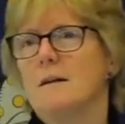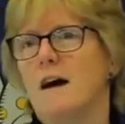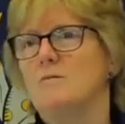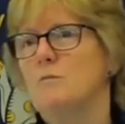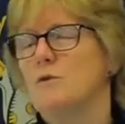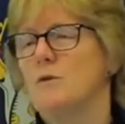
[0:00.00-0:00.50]

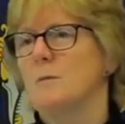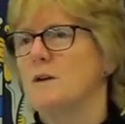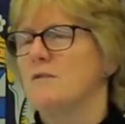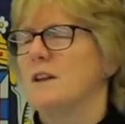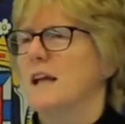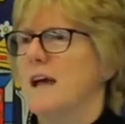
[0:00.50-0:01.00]
I bought them
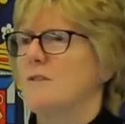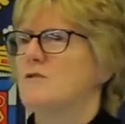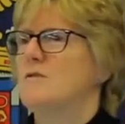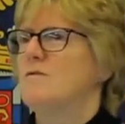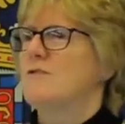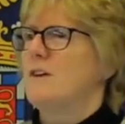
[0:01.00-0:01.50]
over the
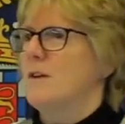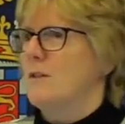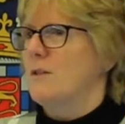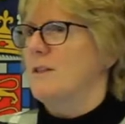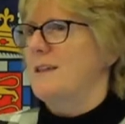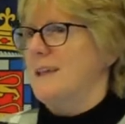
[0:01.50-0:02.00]
counter in
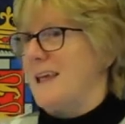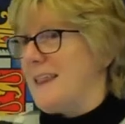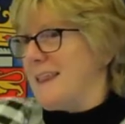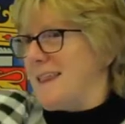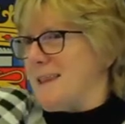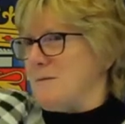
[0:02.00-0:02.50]
France.
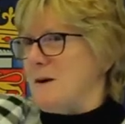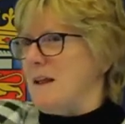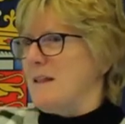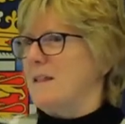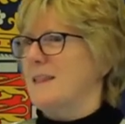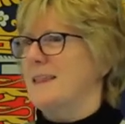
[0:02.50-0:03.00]
Yes, someone
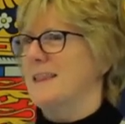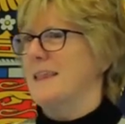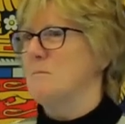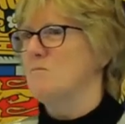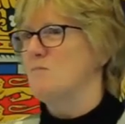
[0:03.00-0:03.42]
else